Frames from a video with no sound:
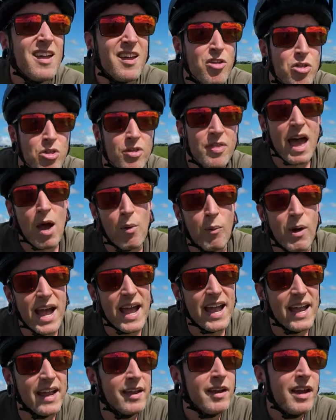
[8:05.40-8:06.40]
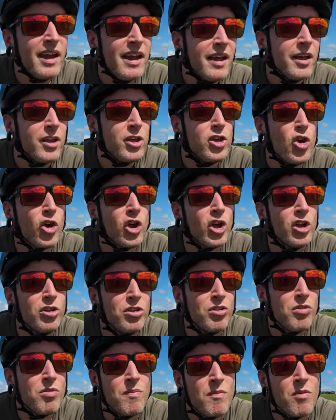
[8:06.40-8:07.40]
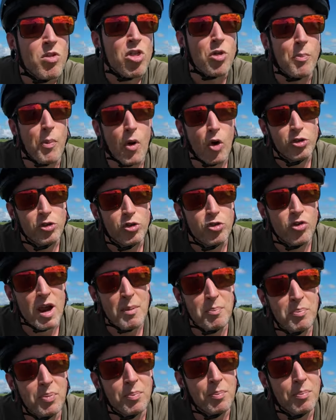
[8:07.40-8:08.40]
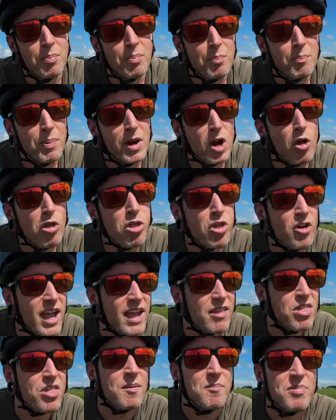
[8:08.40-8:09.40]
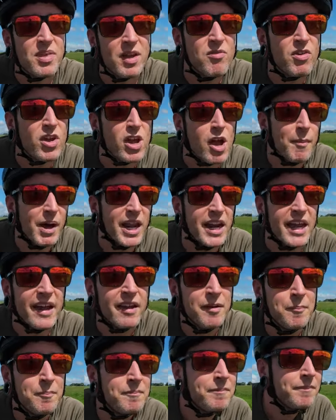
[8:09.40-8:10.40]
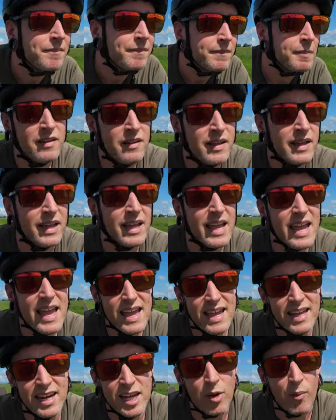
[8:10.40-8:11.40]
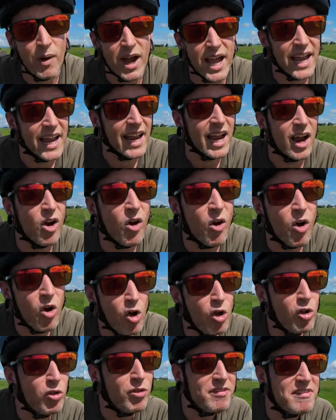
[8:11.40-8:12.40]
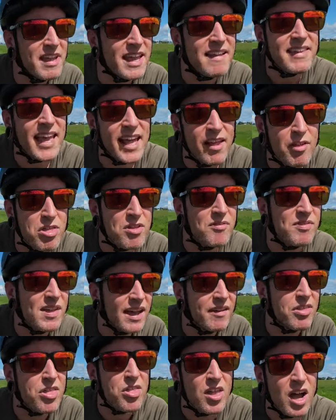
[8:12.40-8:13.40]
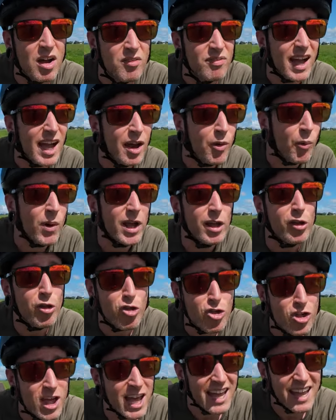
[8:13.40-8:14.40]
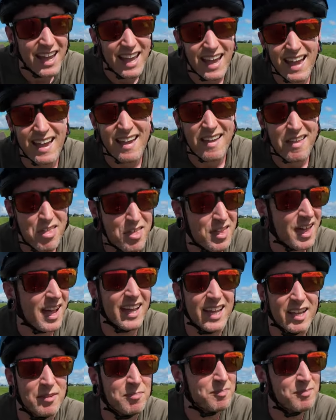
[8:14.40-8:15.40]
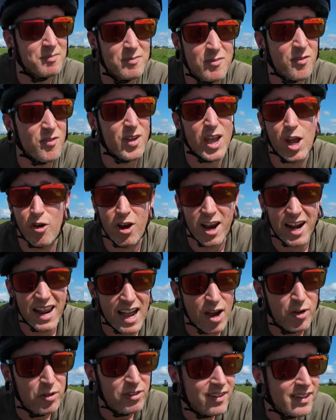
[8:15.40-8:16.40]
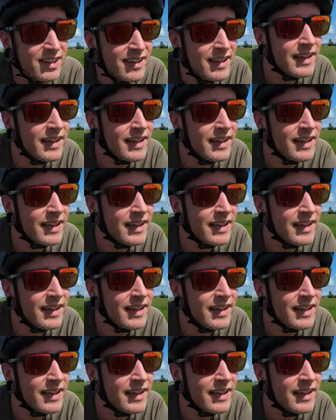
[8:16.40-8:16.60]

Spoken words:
So that way you can support the trip, but also get something for your money. Anyway, all the details of that stuff I will share as I figure it out.